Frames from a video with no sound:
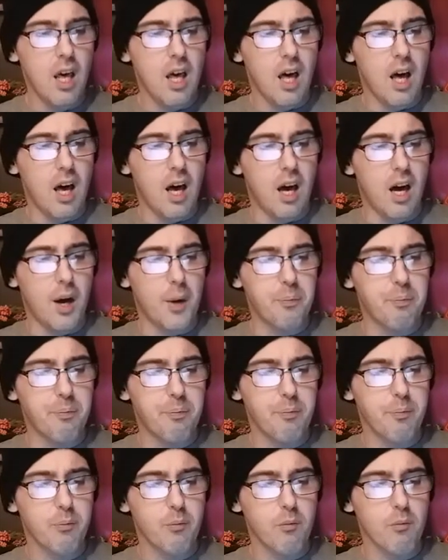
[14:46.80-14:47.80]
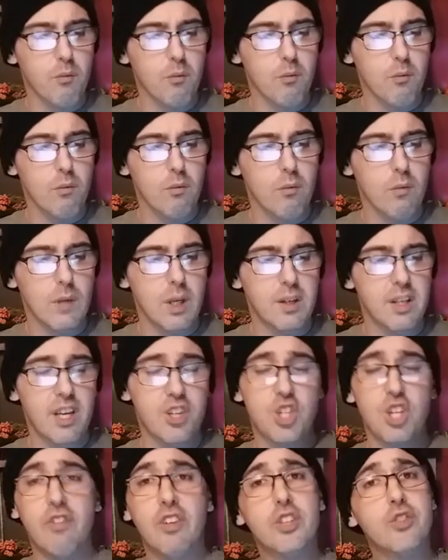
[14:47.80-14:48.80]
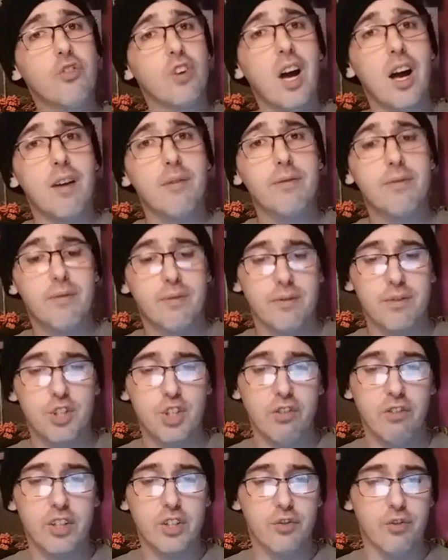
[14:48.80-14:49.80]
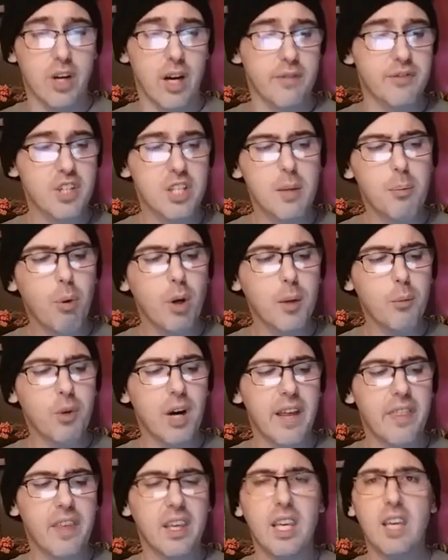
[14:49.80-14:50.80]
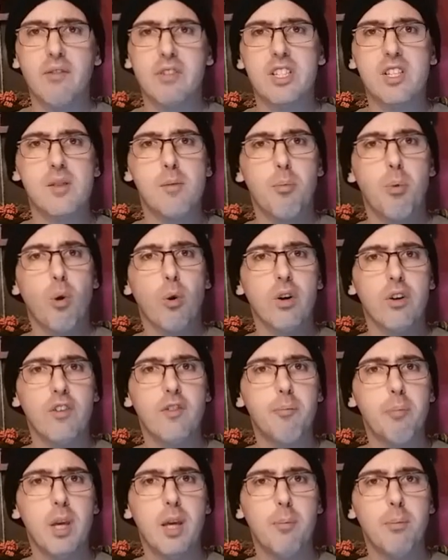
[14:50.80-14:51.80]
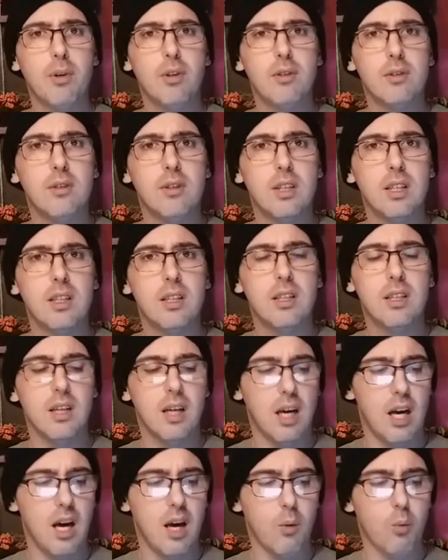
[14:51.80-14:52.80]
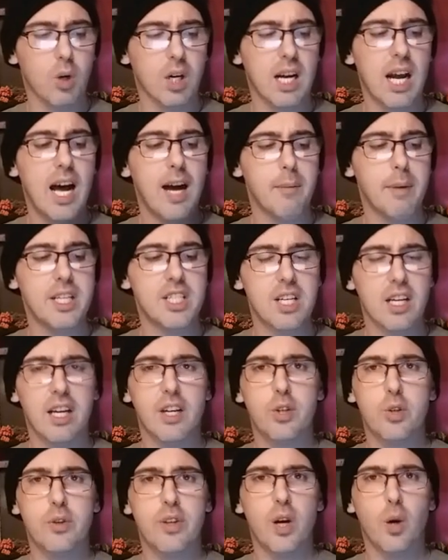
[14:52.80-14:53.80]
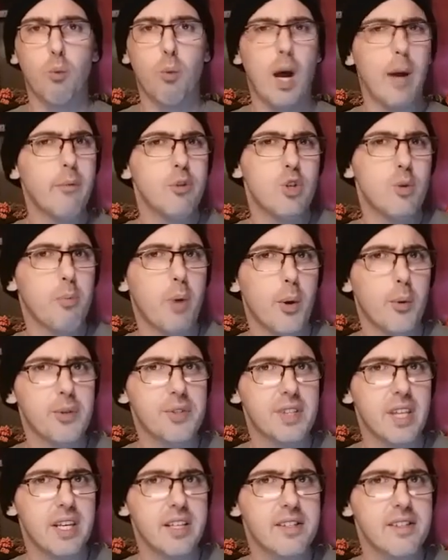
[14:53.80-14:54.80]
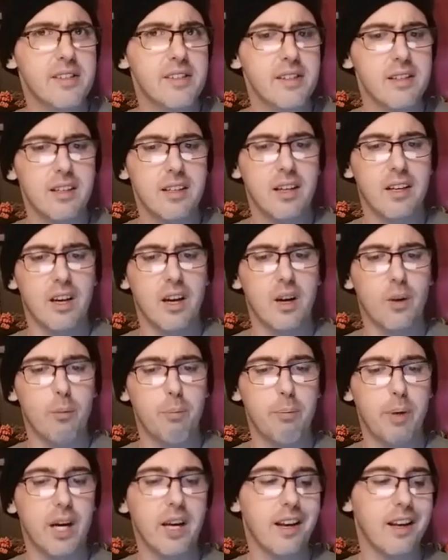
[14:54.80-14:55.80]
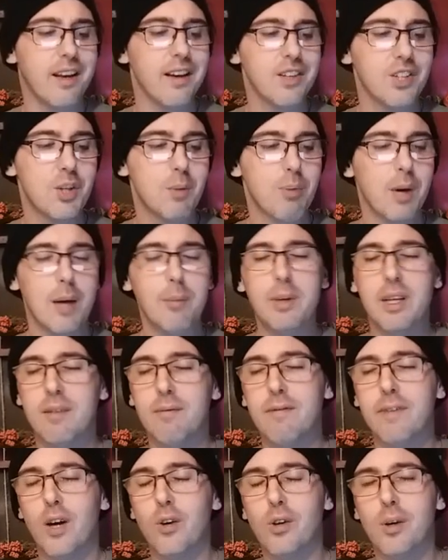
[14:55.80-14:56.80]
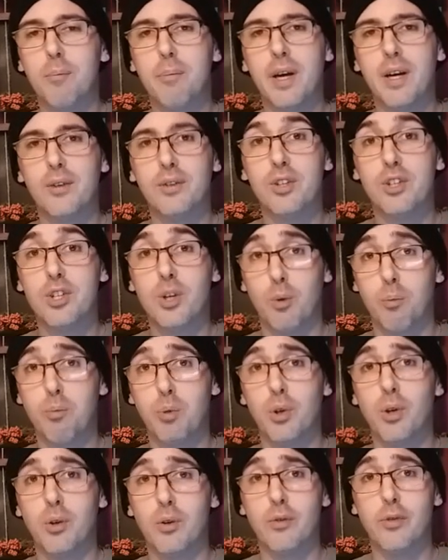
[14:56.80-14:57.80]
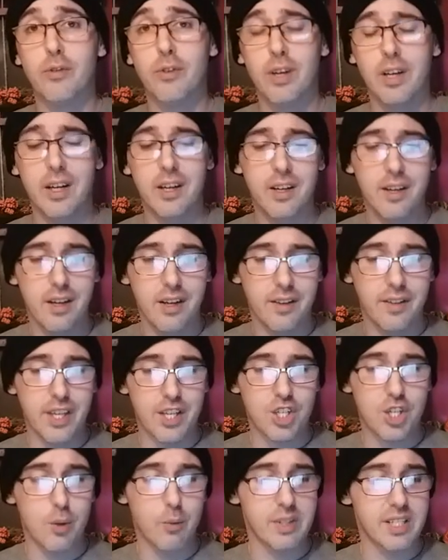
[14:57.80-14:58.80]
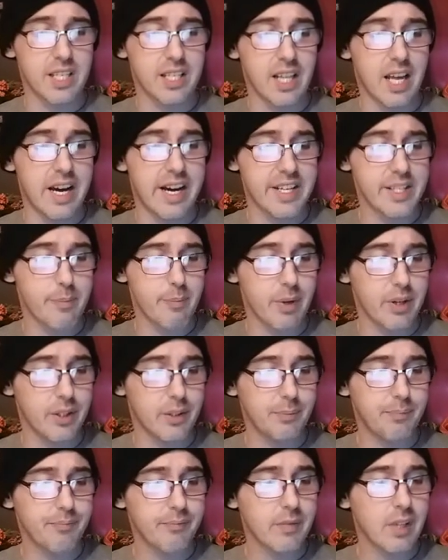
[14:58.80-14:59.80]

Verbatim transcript: Um, she looked rough. She looked rough, to the point where I think even supportive people uh, were commenting under there, why would you post this? You know, but she probably felt compelled to show proof that she was in the hospital.